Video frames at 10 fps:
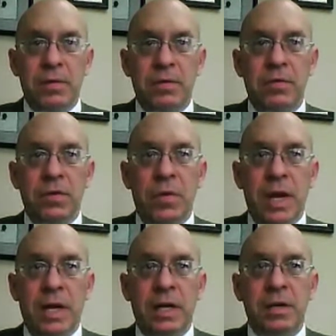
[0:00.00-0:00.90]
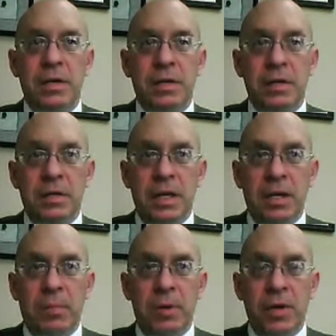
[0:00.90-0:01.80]
doing
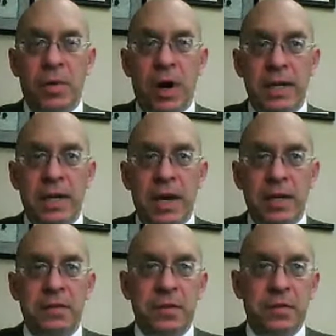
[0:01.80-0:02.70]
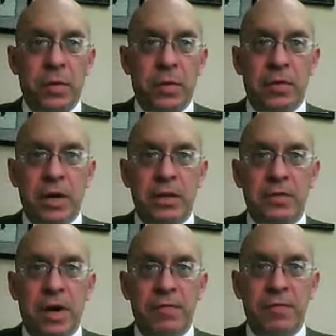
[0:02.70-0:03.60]
DWI cases or drunk
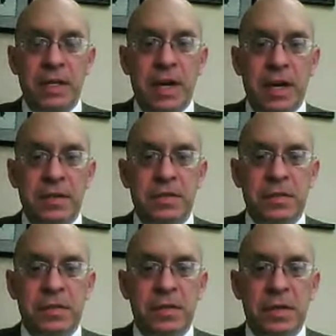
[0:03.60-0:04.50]
driving cases